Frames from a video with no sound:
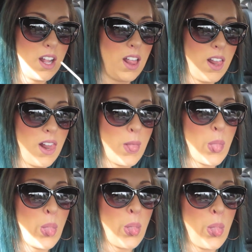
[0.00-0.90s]
Well, just
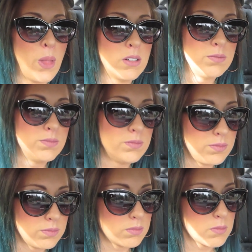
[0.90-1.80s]
like
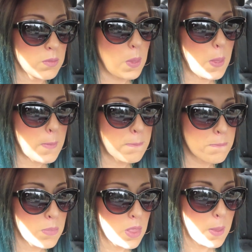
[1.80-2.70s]
places to eat.
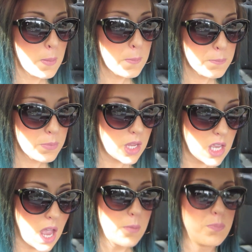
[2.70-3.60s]

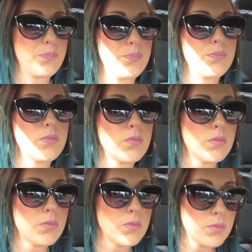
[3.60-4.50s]
Yeah. Like
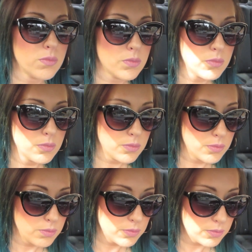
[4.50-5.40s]
what?
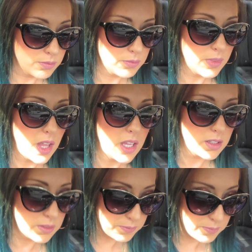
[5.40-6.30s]
Like
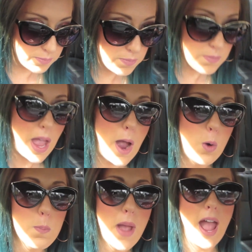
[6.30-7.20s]

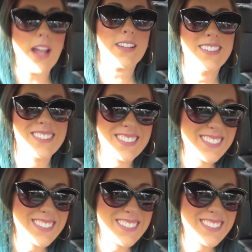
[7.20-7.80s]
Outback.